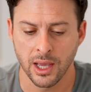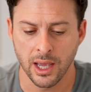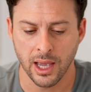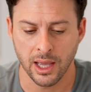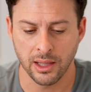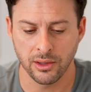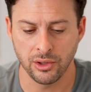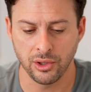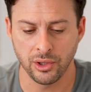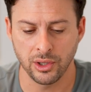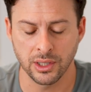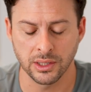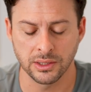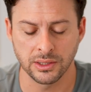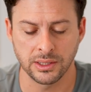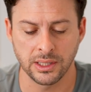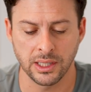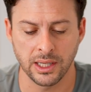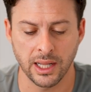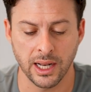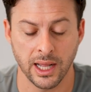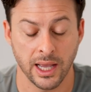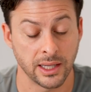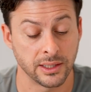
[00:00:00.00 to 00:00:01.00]
And then you can
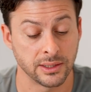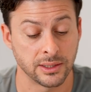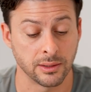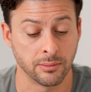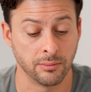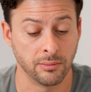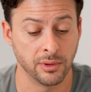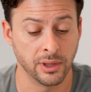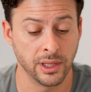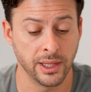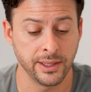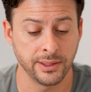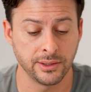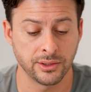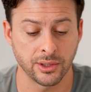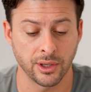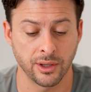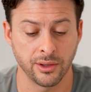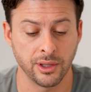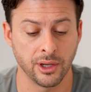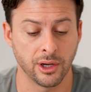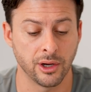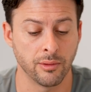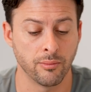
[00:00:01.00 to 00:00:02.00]
see it has some links
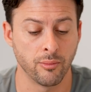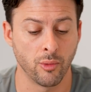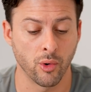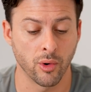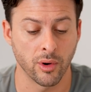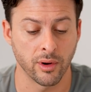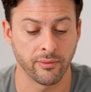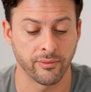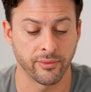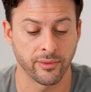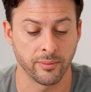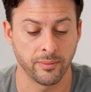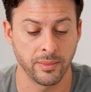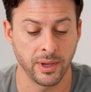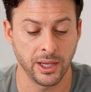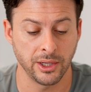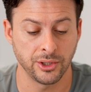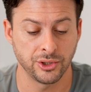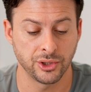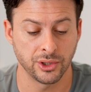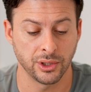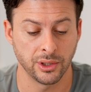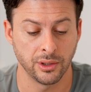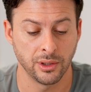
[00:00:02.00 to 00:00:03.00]
on there, more
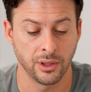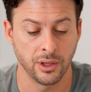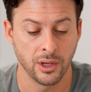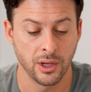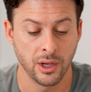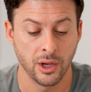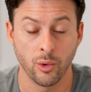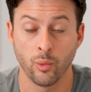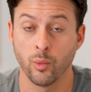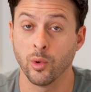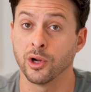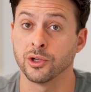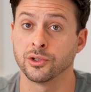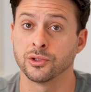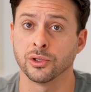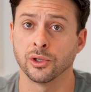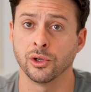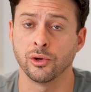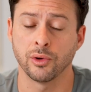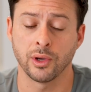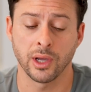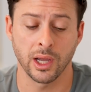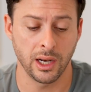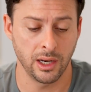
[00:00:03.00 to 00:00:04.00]
information, where it's
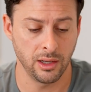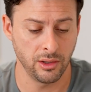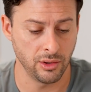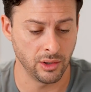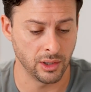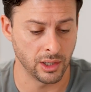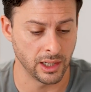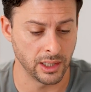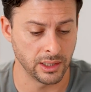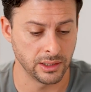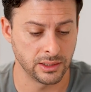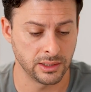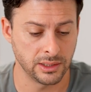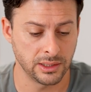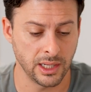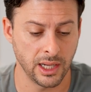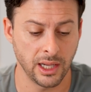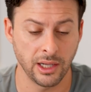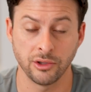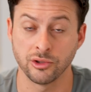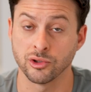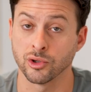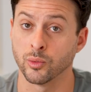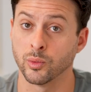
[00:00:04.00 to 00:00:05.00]
located in the United
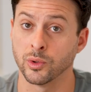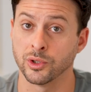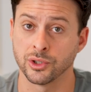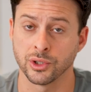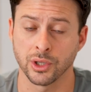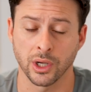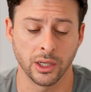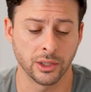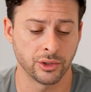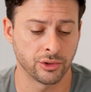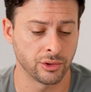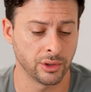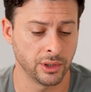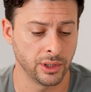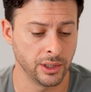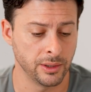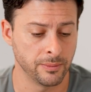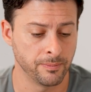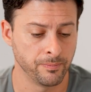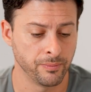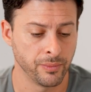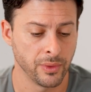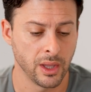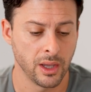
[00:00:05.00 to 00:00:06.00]
States or which
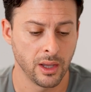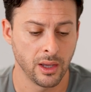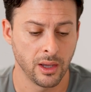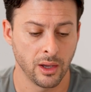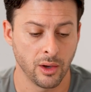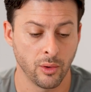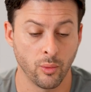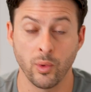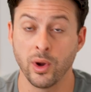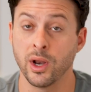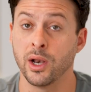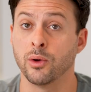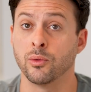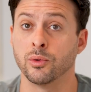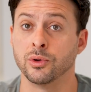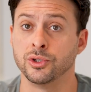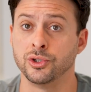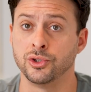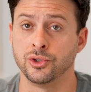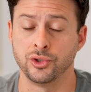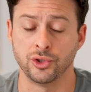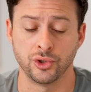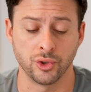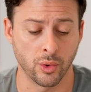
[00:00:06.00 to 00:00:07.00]
country when it
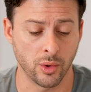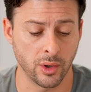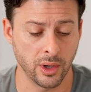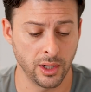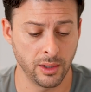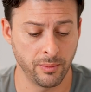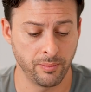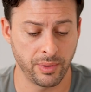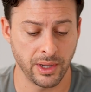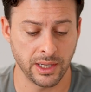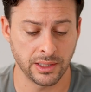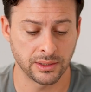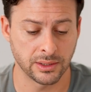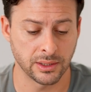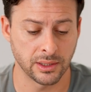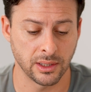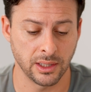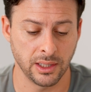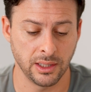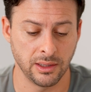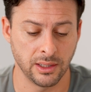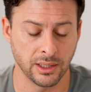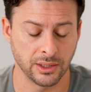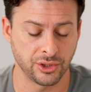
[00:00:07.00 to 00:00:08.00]
was joined,
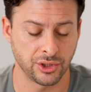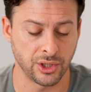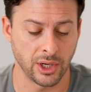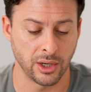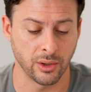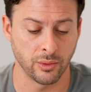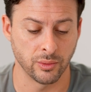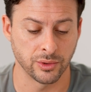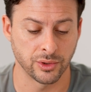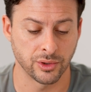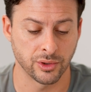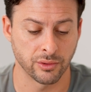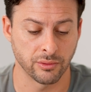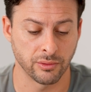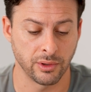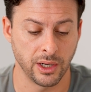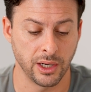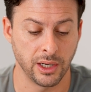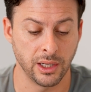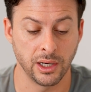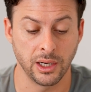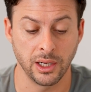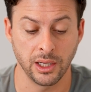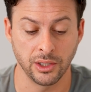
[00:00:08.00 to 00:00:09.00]
basically, this channel was
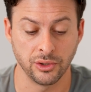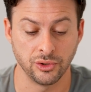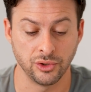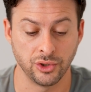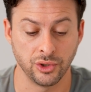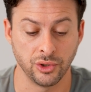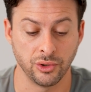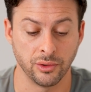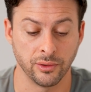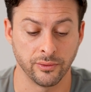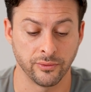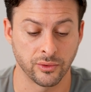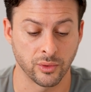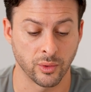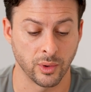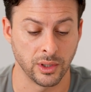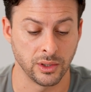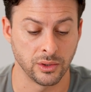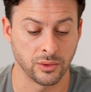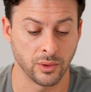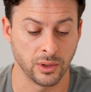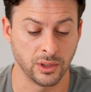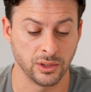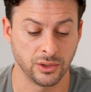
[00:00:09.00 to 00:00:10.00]
created in June of
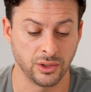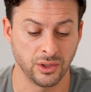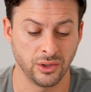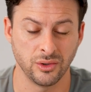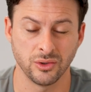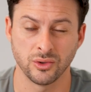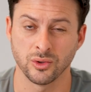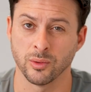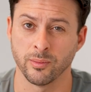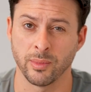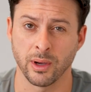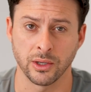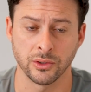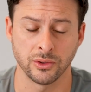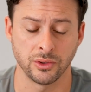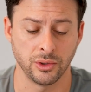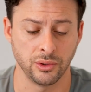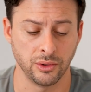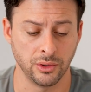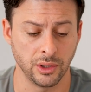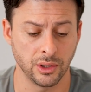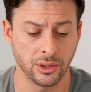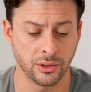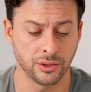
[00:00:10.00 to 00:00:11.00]
2022, so about
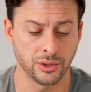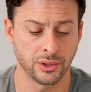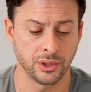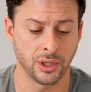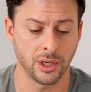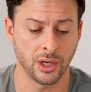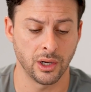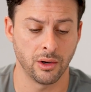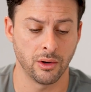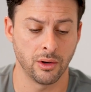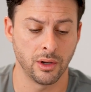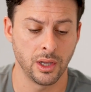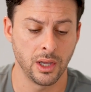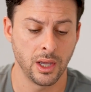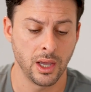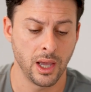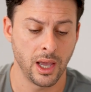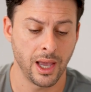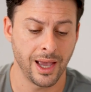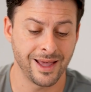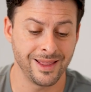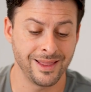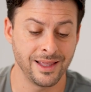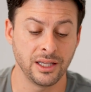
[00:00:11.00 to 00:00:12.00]
two years ago.
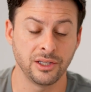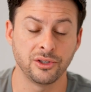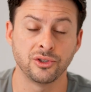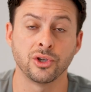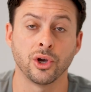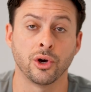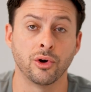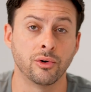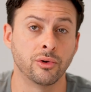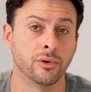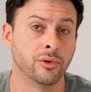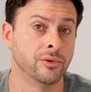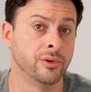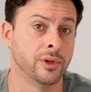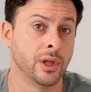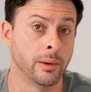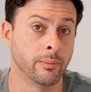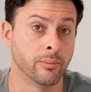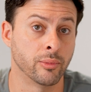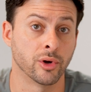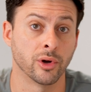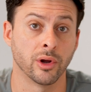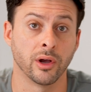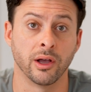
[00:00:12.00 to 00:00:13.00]
And the total
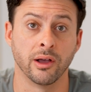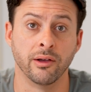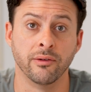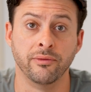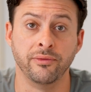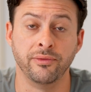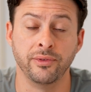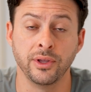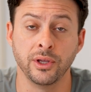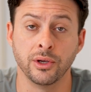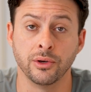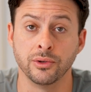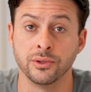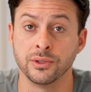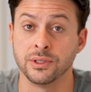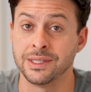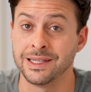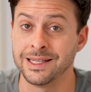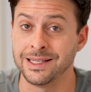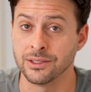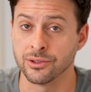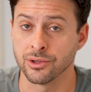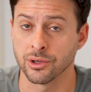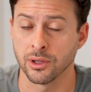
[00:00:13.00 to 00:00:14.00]
number of views,
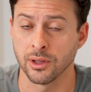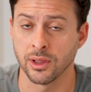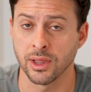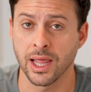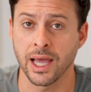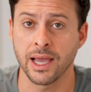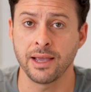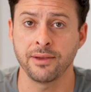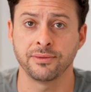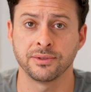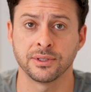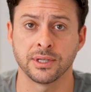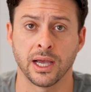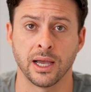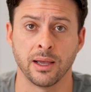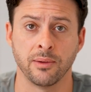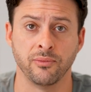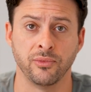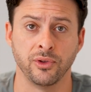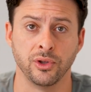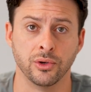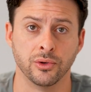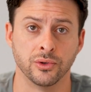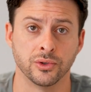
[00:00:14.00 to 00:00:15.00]
these are
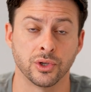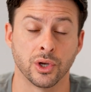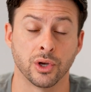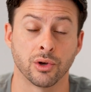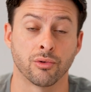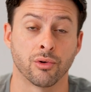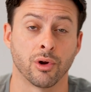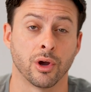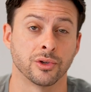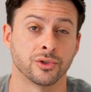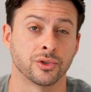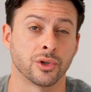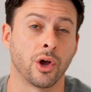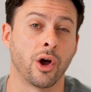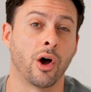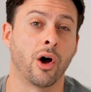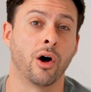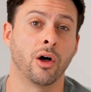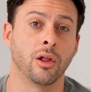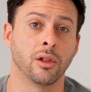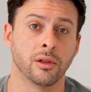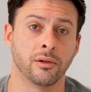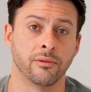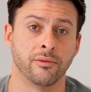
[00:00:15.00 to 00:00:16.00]
lifetime views across
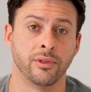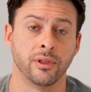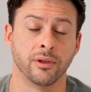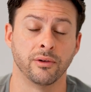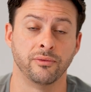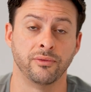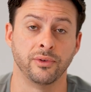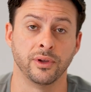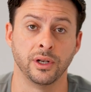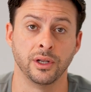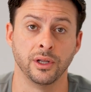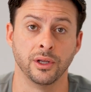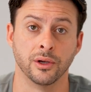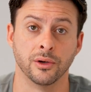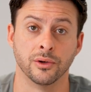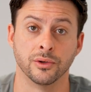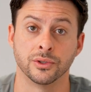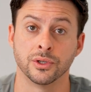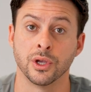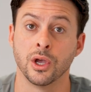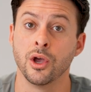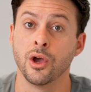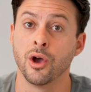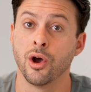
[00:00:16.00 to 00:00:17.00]
all of the
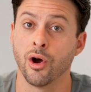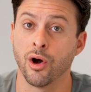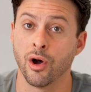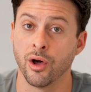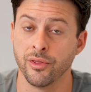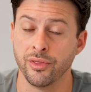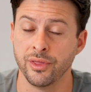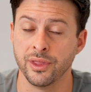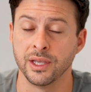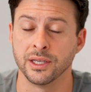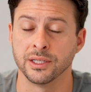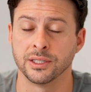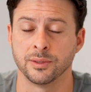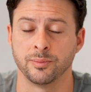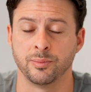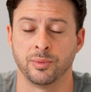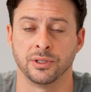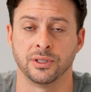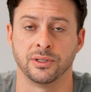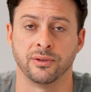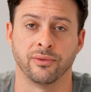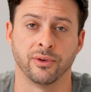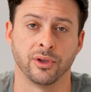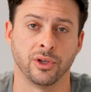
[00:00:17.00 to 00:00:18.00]
videos on this
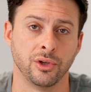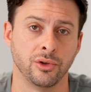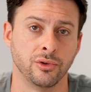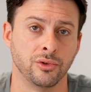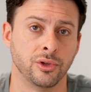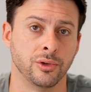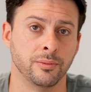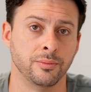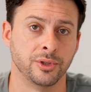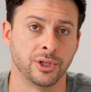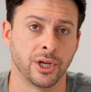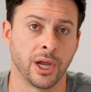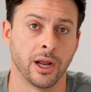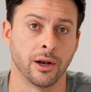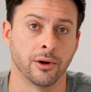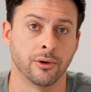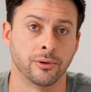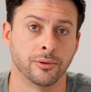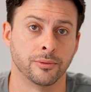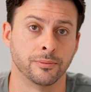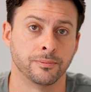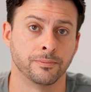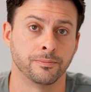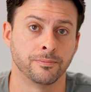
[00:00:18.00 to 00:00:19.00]
specific YouTube
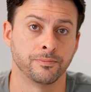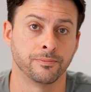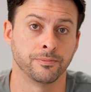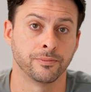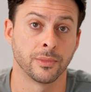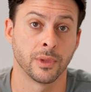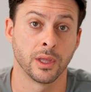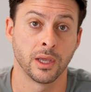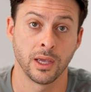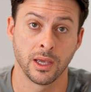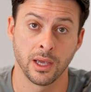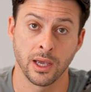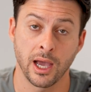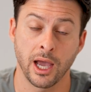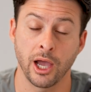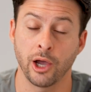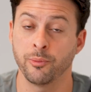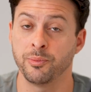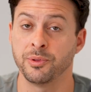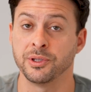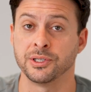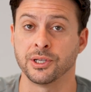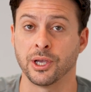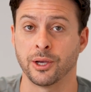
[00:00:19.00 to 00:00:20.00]
channel. I
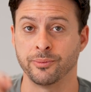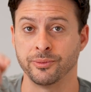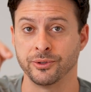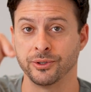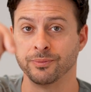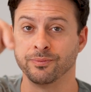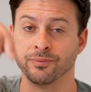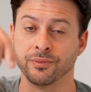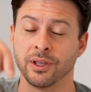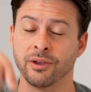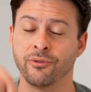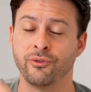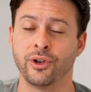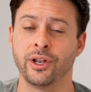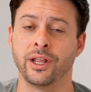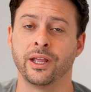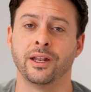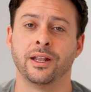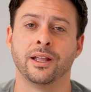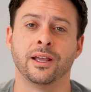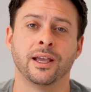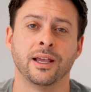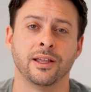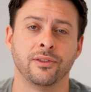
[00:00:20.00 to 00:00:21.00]
hope this helps. If it
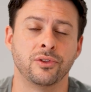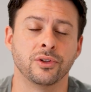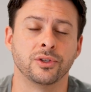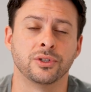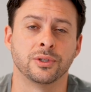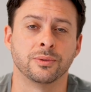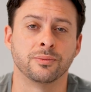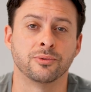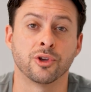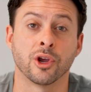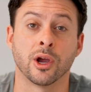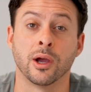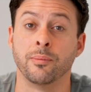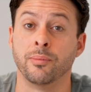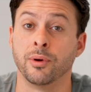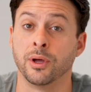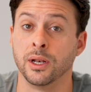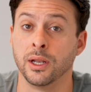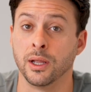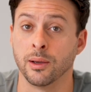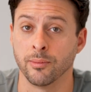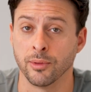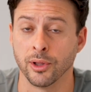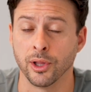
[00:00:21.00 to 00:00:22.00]
did, hit the subscribe
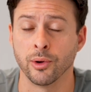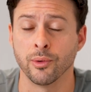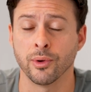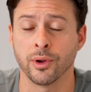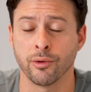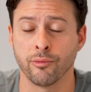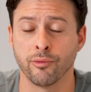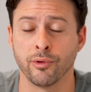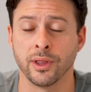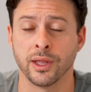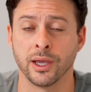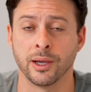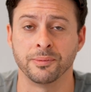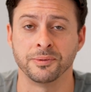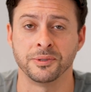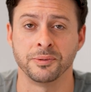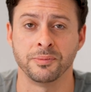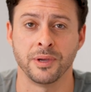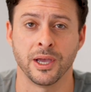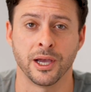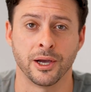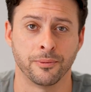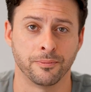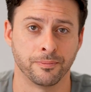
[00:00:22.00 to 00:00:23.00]
button down below. It really helps
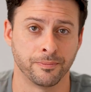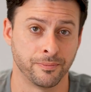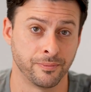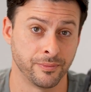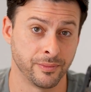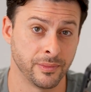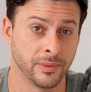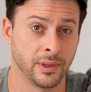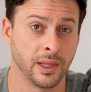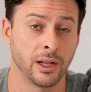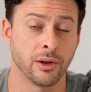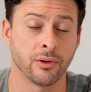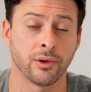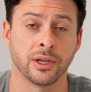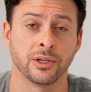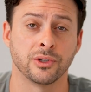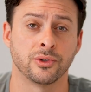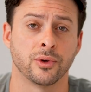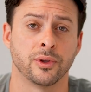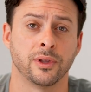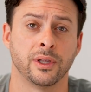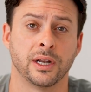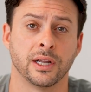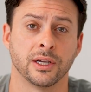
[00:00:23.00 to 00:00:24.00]
me out. And I'll
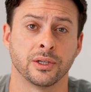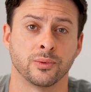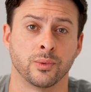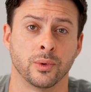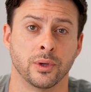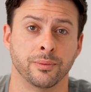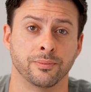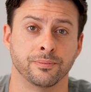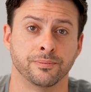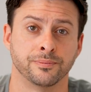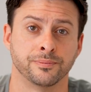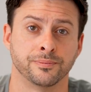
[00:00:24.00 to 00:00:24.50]
catch you on the next one.